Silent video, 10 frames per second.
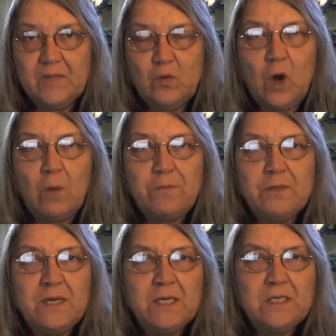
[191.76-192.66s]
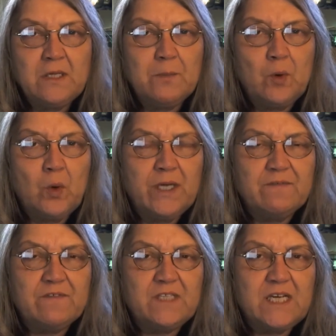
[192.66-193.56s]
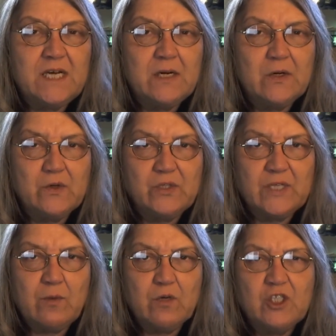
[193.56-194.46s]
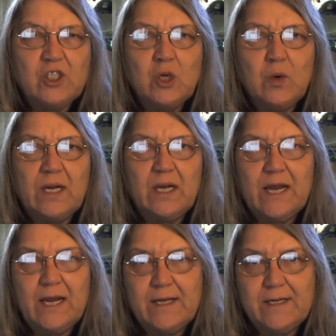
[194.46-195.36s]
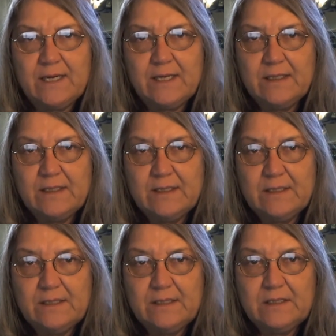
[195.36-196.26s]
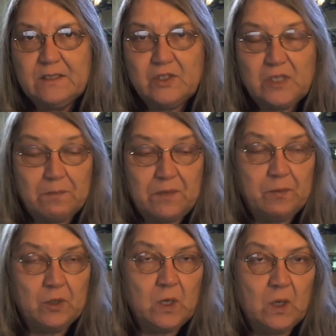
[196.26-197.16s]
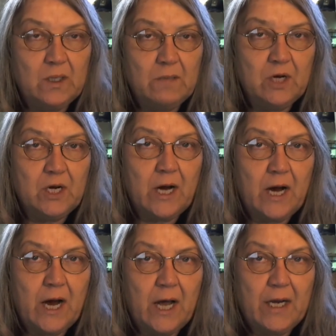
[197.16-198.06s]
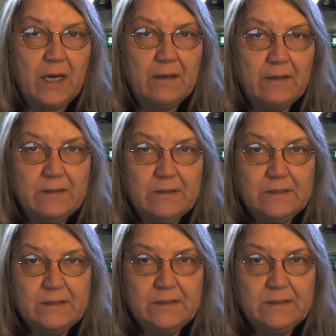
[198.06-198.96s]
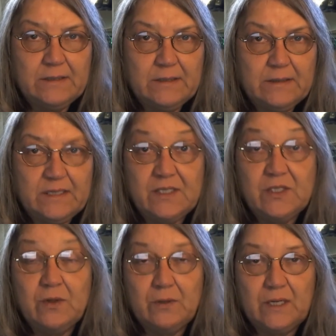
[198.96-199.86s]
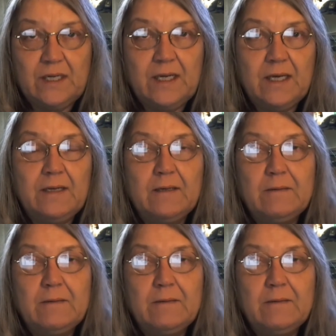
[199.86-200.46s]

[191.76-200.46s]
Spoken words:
Roped him in to the point of tears. They were so elated. Some people called him a god. They certainly did.